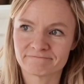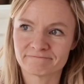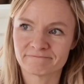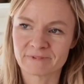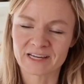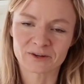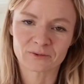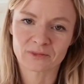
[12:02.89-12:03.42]

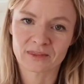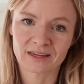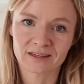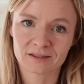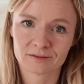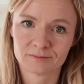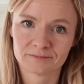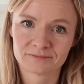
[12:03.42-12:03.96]
I don't
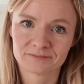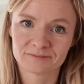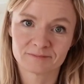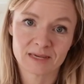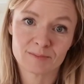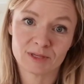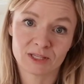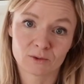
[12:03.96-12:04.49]
think.
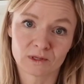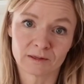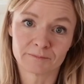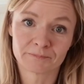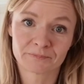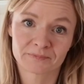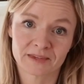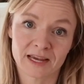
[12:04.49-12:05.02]
Maybe you will.
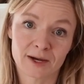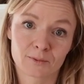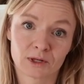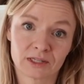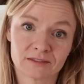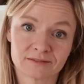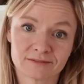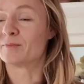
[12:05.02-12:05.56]
I
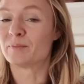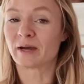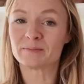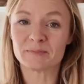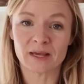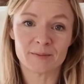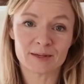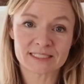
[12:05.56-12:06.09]
wouldn't. But
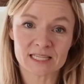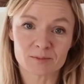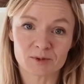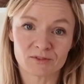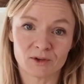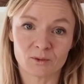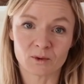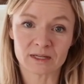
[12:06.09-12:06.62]
maybe some
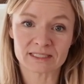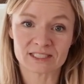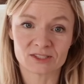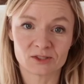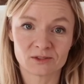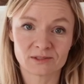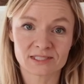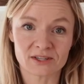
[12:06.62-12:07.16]
of you want
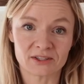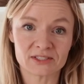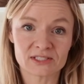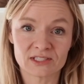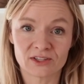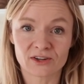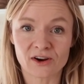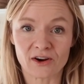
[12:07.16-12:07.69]
to start
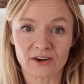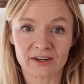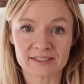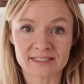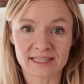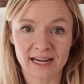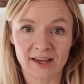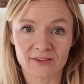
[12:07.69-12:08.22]
using your garden
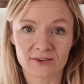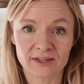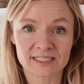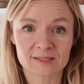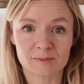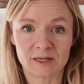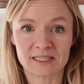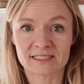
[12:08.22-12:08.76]
as a gathering
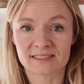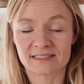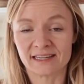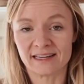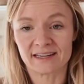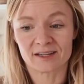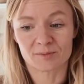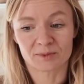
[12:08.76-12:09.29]
space
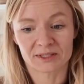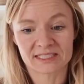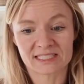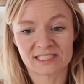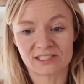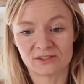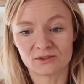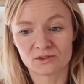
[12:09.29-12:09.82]
and a place
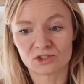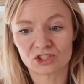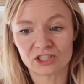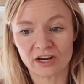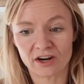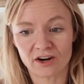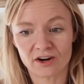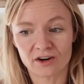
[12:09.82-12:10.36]
to
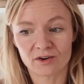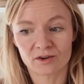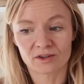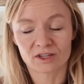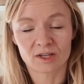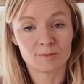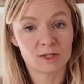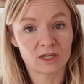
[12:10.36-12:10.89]
share
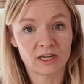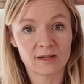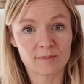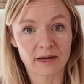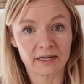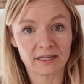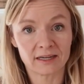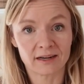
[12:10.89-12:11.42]

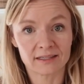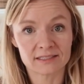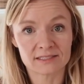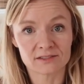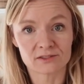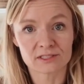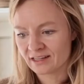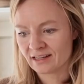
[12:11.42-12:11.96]
community-minded
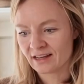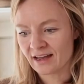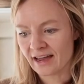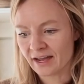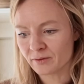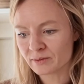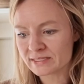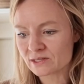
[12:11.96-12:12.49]
ideals.
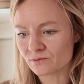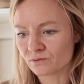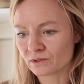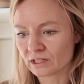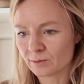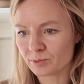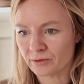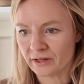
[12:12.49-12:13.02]
I wasn't
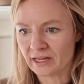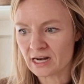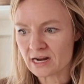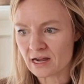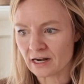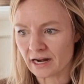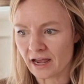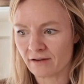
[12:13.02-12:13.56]
really planning
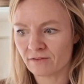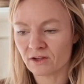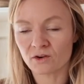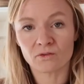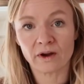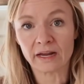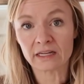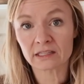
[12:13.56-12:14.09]
on having a
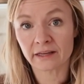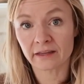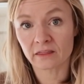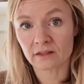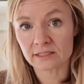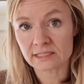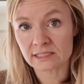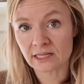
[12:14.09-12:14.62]
rant like
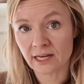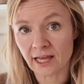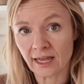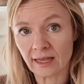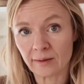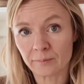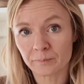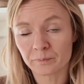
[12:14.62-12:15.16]
this
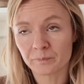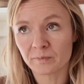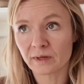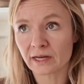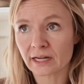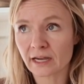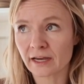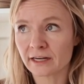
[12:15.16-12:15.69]
today, but
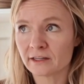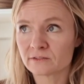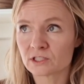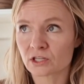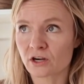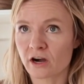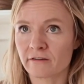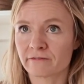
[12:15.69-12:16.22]
it kind of
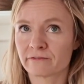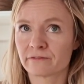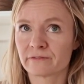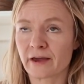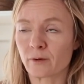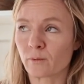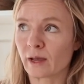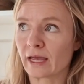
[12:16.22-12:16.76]
took off
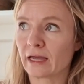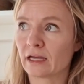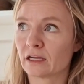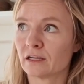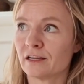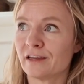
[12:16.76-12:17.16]
that way.